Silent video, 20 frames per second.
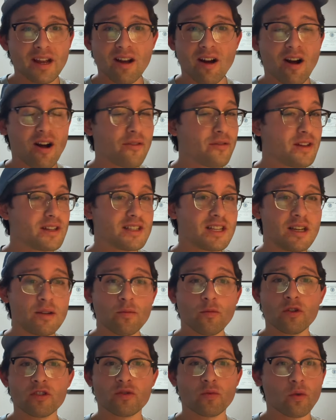on the team
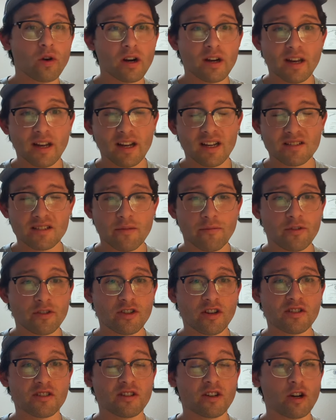was working except for
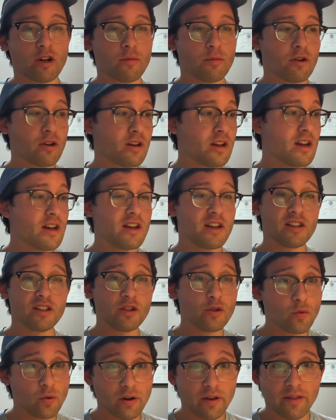Justin Herbert,
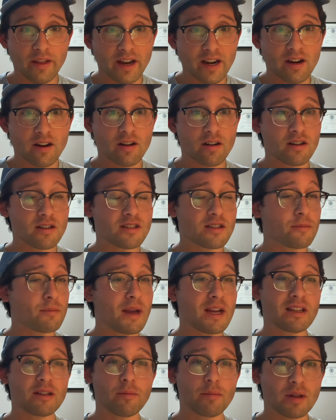you were there to
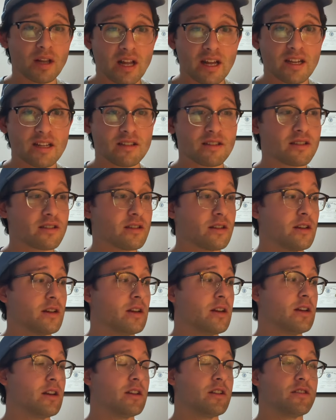make the plays,
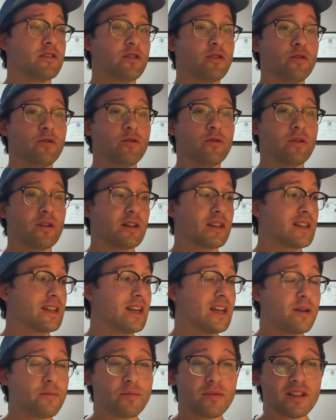to
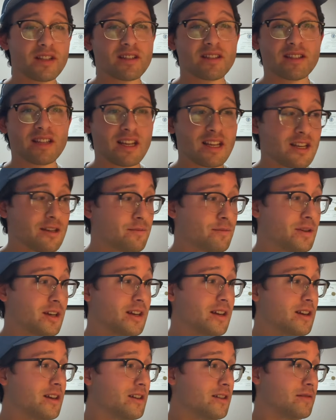keep this team
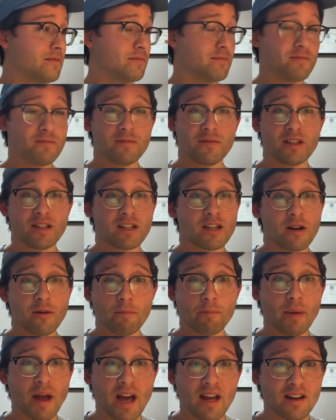
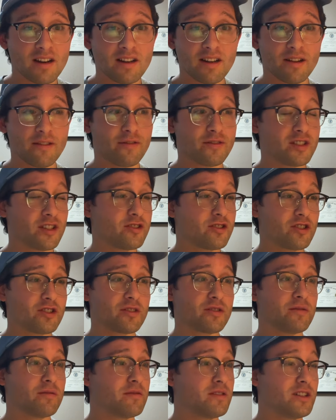competitive, to
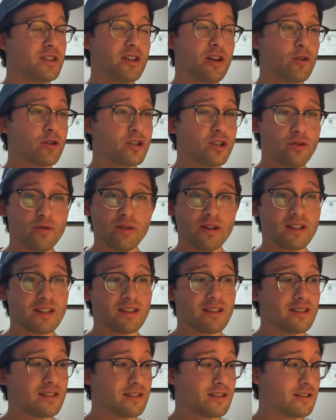just, you know, you
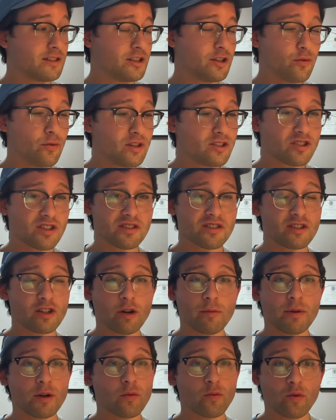and Justin
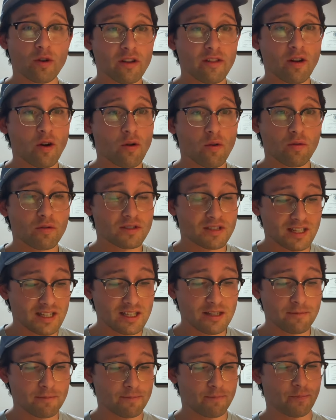Herbert were the whole
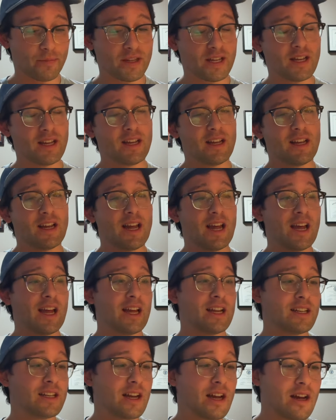team.
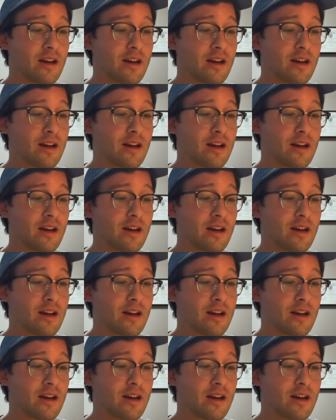And